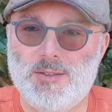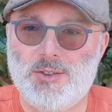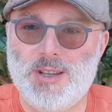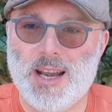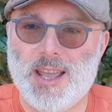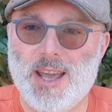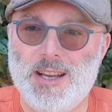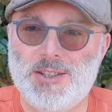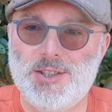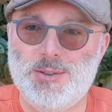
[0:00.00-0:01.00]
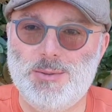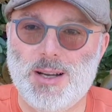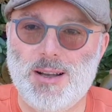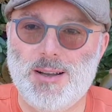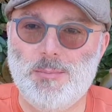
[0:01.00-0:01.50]
dedicate
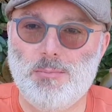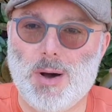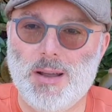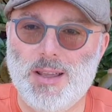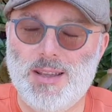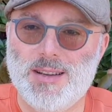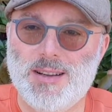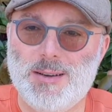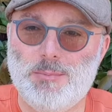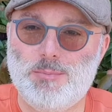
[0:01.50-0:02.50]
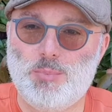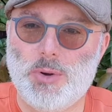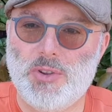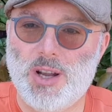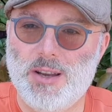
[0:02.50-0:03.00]
to my
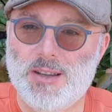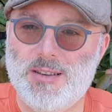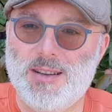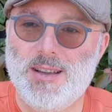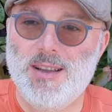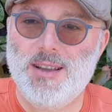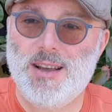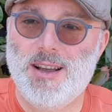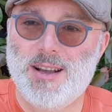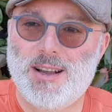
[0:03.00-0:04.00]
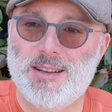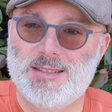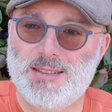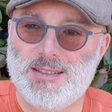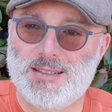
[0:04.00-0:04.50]
Brazilian
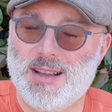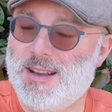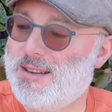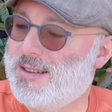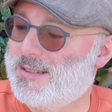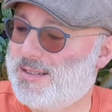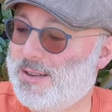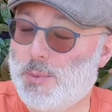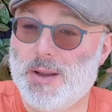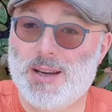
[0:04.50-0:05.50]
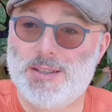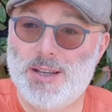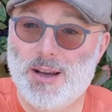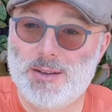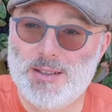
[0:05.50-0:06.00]
cousins, and this one actually
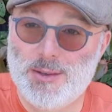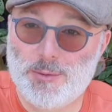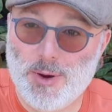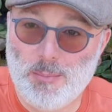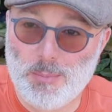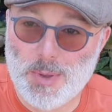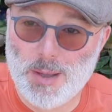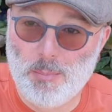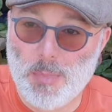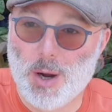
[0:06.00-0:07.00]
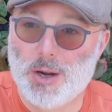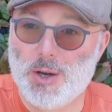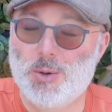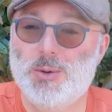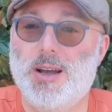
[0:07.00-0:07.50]
got from
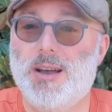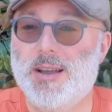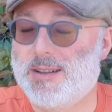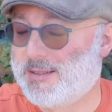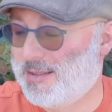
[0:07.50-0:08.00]
Marco. It's